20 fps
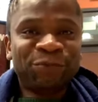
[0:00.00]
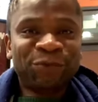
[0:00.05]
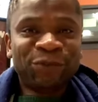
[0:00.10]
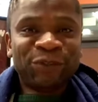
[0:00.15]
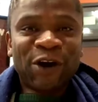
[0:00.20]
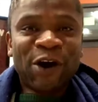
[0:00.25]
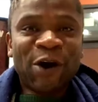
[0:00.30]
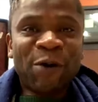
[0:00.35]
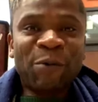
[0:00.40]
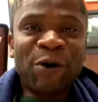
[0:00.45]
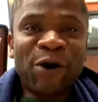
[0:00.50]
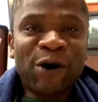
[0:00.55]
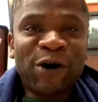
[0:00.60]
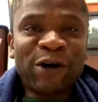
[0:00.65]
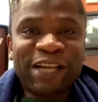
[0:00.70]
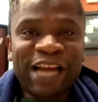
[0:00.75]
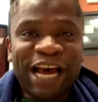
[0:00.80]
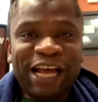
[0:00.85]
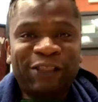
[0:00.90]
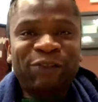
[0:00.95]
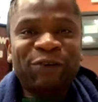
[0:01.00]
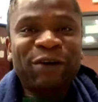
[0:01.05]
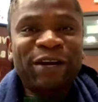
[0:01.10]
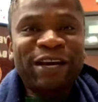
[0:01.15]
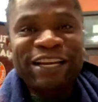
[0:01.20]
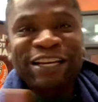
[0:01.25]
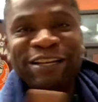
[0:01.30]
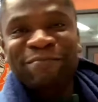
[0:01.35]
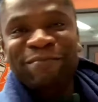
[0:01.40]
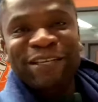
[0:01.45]
I want to
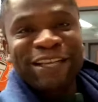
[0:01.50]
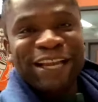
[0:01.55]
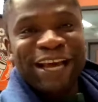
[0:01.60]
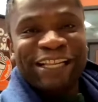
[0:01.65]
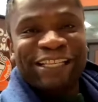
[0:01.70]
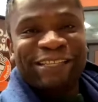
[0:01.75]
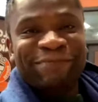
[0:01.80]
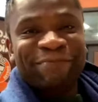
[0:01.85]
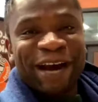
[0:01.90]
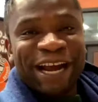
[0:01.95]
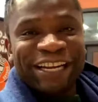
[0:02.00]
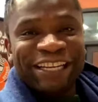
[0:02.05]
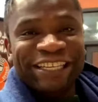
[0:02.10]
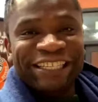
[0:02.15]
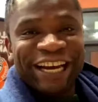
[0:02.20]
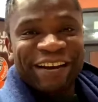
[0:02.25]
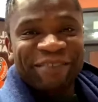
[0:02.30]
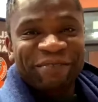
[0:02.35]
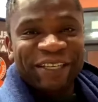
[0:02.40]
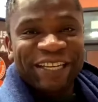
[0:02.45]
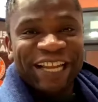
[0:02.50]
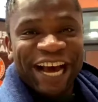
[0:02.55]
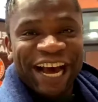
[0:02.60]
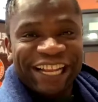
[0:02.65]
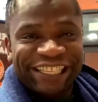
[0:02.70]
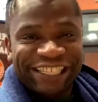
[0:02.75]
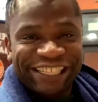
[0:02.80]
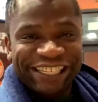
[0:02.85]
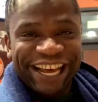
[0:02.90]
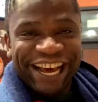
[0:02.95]
eliminate manager with
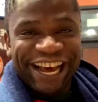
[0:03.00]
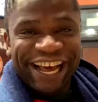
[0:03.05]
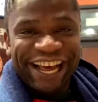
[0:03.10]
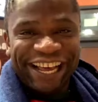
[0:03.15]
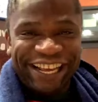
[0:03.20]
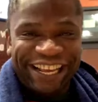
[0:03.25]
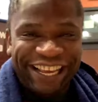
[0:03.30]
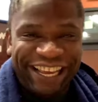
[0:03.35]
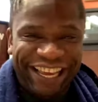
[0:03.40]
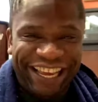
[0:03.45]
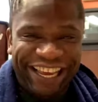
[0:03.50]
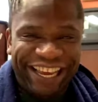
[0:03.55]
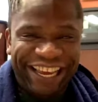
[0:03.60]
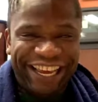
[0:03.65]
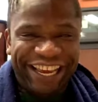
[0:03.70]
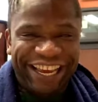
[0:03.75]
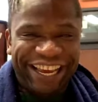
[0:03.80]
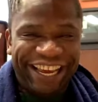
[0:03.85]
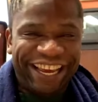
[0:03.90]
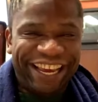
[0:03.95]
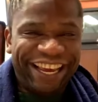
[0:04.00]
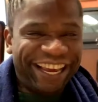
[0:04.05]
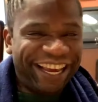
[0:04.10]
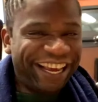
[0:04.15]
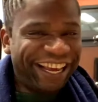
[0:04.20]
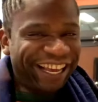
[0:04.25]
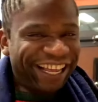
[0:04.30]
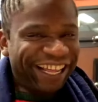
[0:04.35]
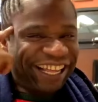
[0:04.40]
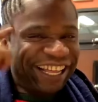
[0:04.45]
that now.
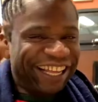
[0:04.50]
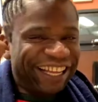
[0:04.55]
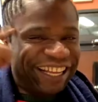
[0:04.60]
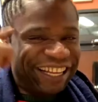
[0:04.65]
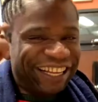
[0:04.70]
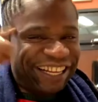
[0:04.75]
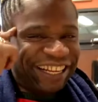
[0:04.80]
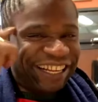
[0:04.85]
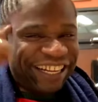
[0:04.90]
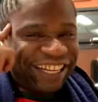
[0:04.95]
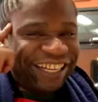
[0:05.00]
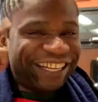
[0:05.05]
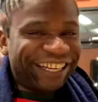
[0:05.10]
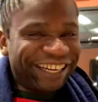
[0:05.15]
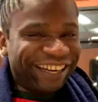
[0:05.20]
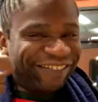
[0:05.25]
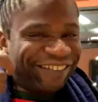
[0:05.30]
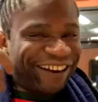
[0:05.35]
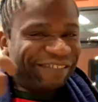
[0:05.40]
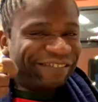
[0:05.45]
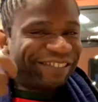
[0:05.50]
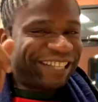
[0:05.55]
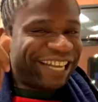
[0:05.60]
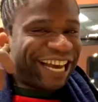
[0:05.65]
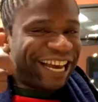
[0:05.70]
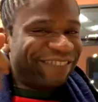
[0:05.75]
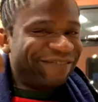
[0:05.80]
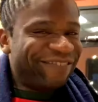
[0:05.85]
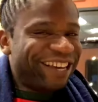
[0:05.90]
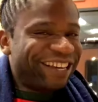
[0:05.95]
The website
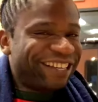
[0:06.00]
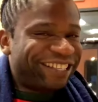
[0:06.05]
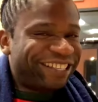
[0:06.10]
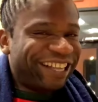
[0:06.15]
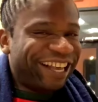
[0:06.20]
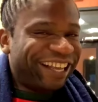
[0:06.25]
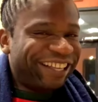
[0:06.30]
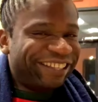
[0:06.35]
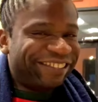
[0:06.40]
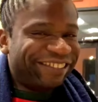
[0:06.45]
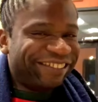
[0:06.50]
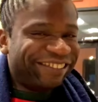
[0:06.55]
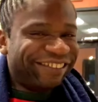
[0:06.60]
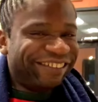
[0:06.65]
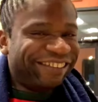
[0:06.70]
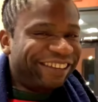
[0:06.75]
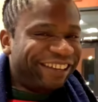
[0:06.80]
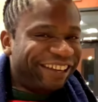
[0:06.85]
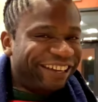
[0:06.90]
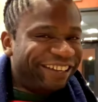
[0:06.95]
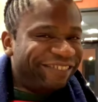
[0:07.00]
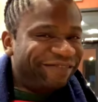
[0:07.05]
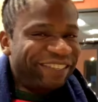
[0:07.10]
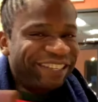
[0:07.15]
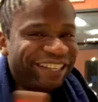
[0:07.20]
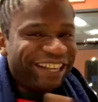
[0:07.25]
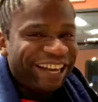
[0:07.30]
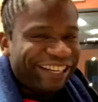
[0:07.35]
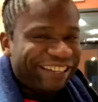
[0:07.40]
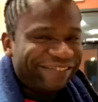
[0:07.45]
makes sense. So
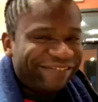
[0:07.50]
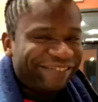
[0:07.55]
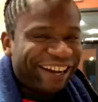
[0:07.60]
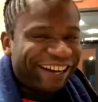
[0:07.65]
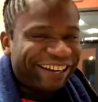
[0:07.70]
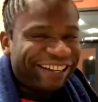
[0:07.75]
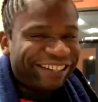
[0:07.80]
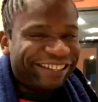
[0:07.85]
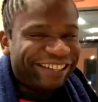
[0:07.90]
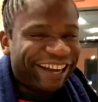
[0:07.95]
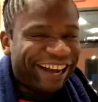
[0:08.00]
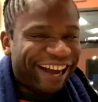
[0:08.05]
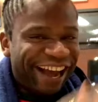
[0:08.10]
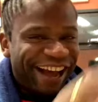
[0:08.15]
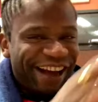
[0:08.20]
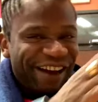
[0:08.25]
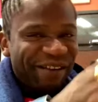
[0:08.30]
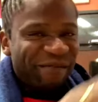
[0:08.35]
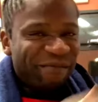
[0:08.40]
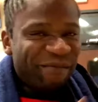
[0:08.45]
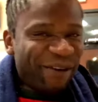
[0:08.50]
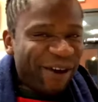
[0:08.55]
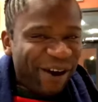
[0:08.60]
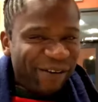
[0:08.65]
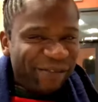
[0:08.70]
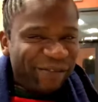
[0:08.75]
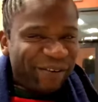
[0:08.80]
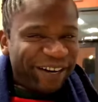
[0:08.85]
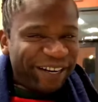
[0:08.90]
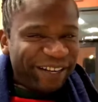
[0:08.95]
eliminate manager.
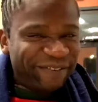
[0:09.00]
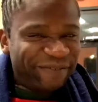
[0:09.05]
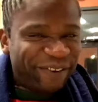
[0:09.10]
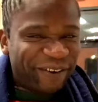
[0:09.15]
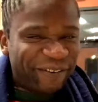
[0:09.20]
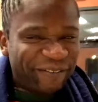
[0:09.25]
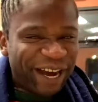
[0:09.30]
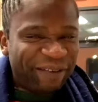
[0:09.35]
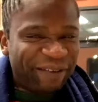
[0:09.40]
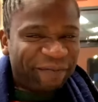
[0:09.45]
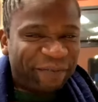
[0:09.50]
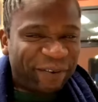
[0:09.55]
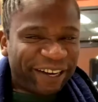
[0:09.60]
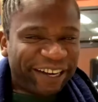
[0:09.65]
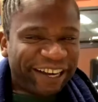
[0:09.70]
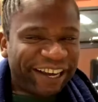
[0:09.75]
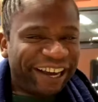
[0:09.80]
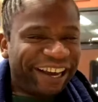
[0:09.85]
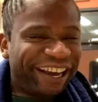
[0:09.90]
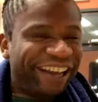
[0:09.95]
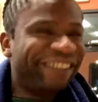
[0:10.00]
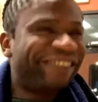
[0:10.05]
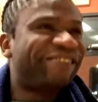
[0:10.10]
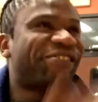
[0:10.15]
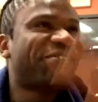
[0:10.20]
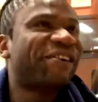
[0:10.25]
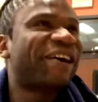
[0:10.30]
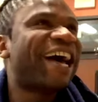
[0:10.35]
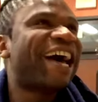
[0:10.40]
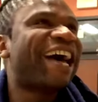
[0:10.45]
More money for my pocket.
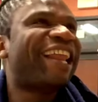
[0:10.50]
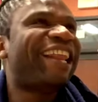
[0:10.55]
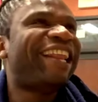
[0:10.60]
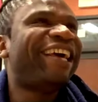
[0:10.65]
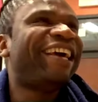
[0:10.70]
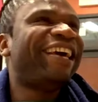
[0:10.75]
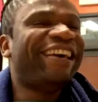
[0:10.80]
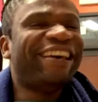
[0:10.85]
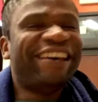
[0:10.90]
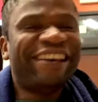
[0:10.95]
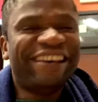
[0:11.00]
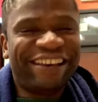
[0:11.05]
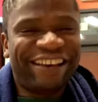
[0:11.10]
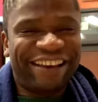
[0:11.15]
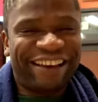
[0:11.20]
To Ali.